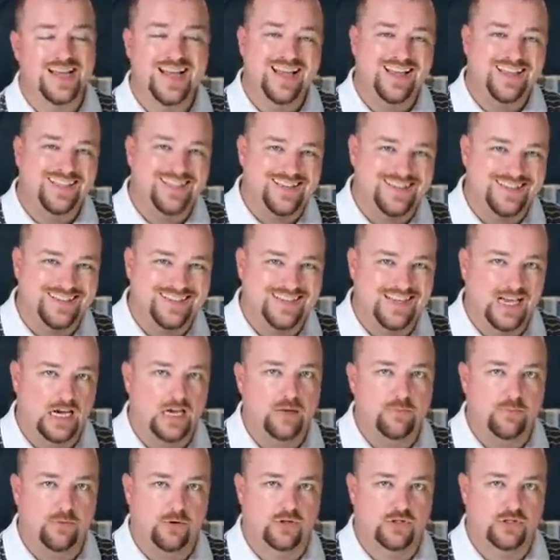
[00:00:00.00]
The
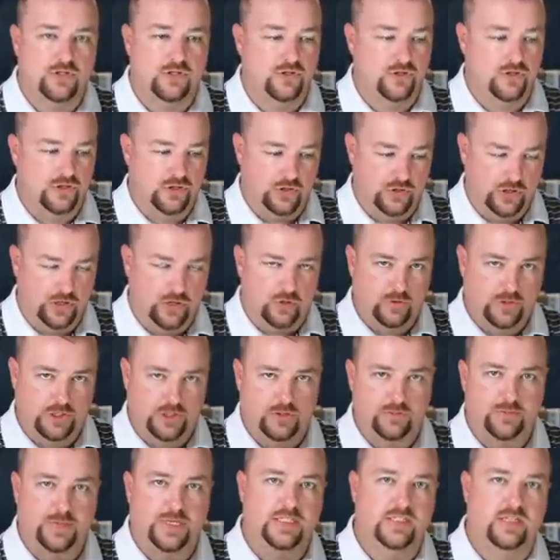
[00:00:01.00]
second person they're suing, which
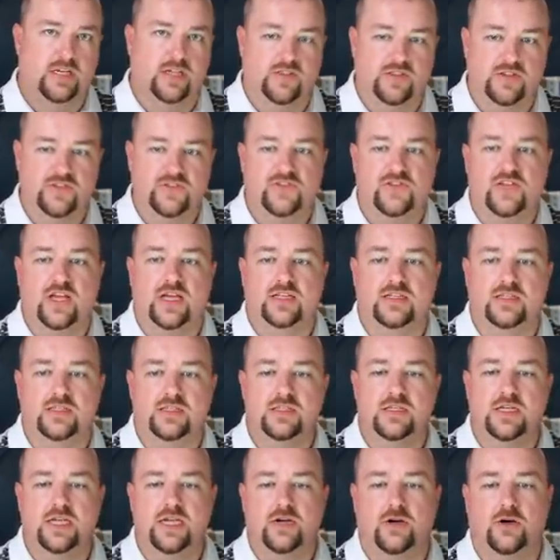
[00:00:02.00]
is based on this
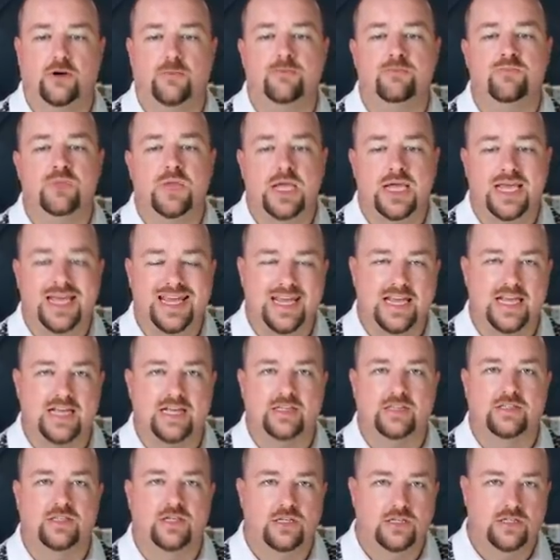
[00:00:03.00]
sentence here,
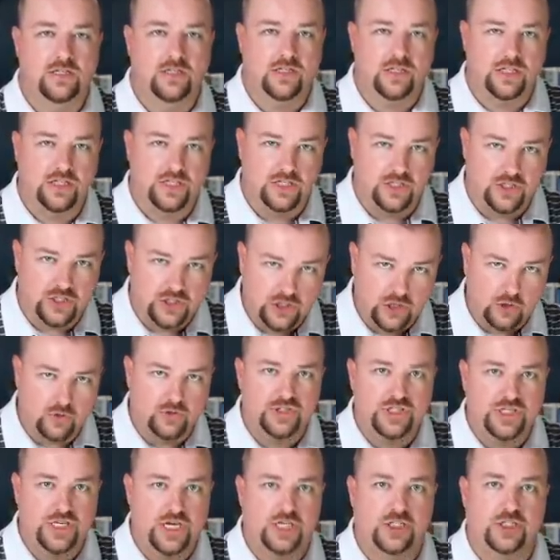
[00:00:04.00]
is the
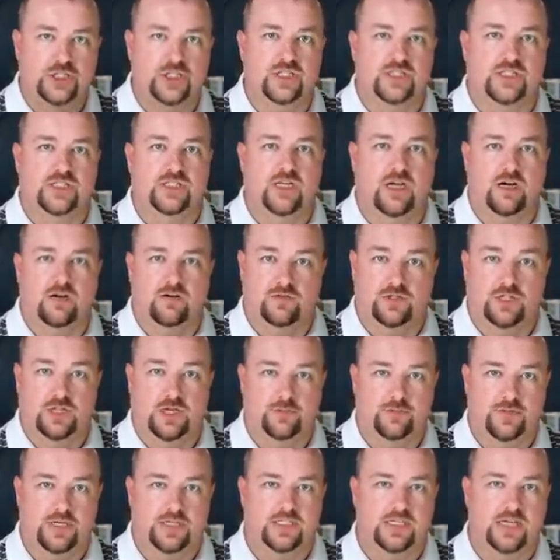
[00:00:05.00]
association itself,
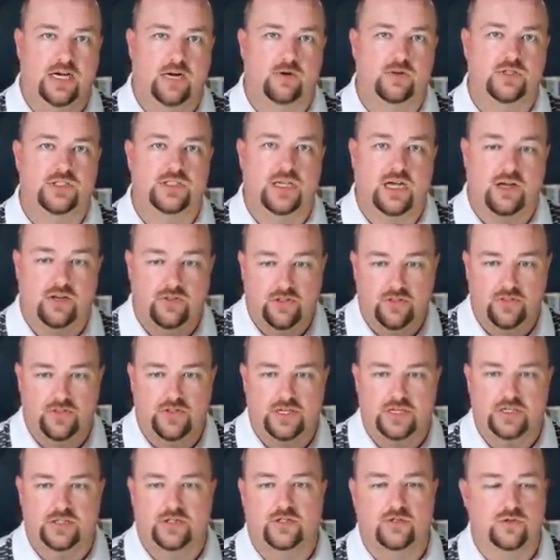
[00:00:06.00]
Champlain Towers South,
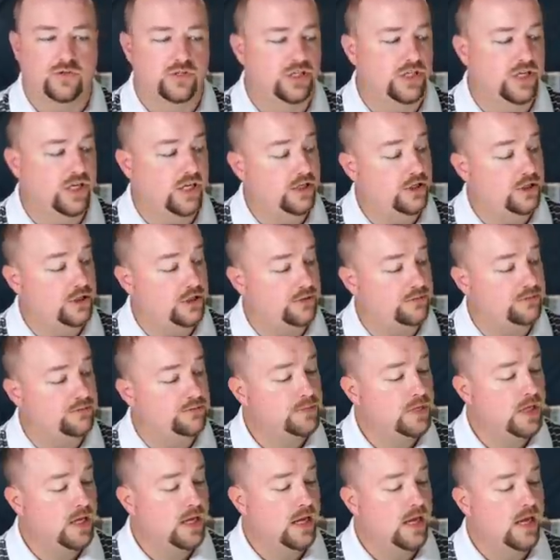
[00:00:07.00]
the association.
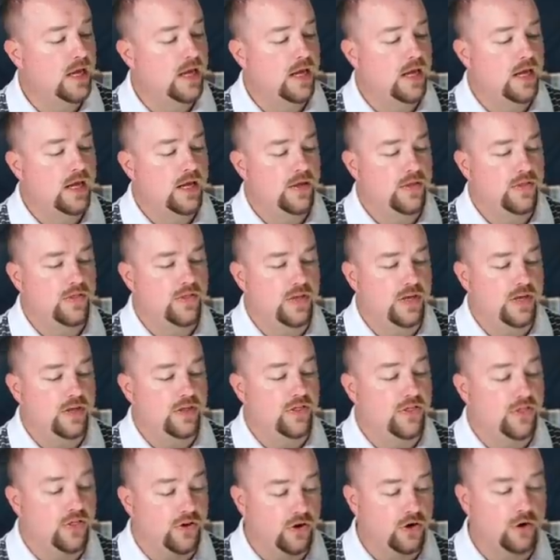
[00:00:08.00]
The
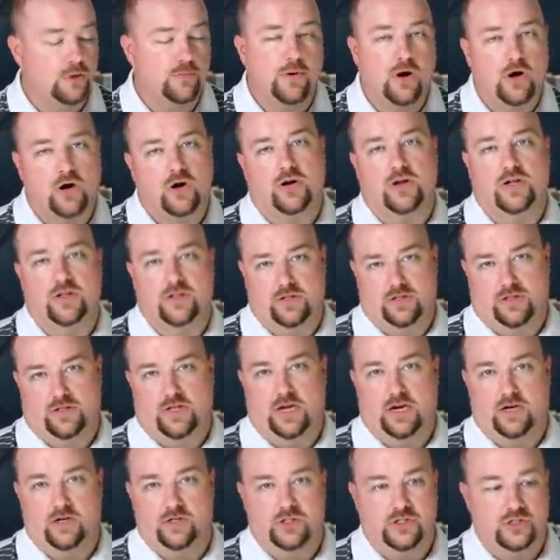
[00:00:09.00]
third party that
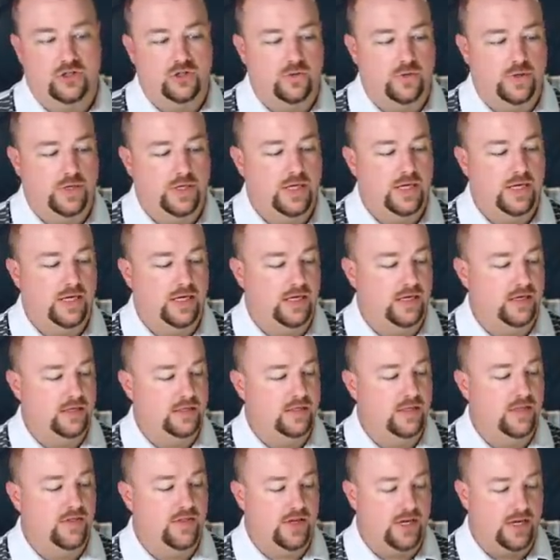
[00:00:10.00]
they are suing
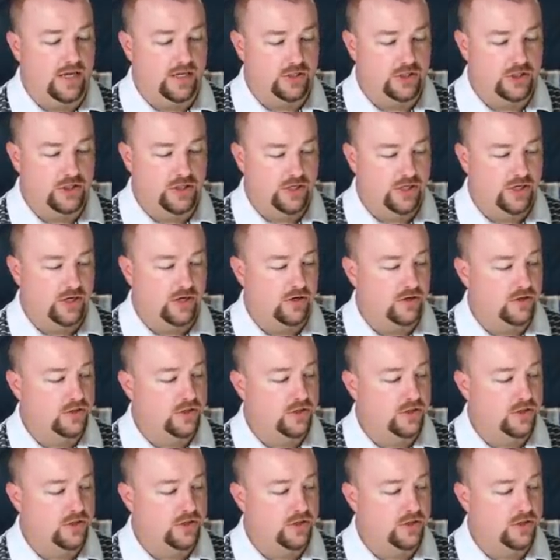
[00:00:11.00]
is the engineer.